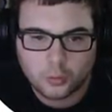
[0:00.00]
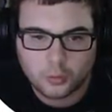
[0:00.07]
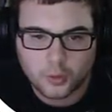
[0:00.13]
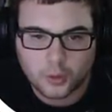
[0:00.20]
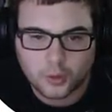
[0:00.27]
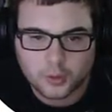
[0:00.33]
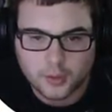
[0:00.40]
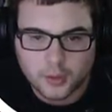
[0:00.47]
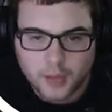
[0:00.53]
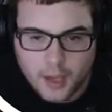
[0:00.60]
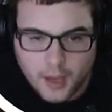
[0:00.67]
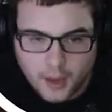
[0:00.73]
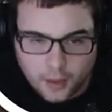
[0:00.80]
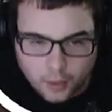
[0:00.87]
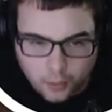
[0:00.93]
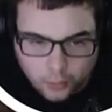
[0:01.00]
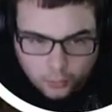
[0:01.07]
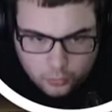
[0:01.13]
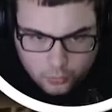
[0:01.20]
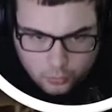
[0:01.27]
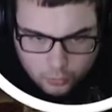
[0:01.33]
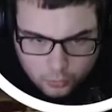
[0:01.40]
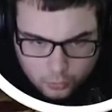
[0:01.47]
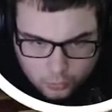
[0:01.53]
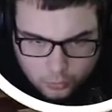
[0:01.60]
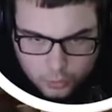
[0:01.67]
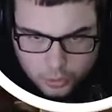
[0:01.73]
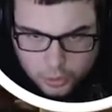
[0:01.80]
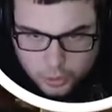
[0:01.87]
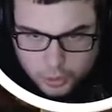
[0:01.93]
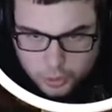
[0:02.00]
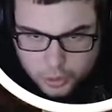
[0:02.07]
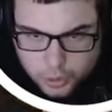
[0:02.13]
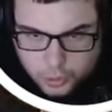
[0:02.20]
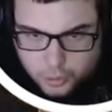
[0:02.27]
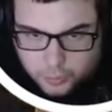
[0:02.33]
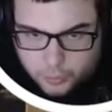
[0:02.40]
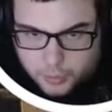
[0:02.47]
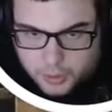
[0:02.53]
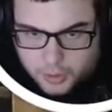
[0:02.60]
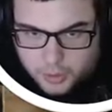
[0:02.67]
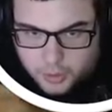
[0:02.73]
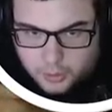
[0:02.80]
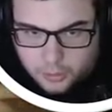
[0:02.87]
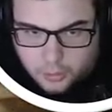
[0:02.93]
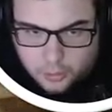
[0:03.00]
Because now, we should be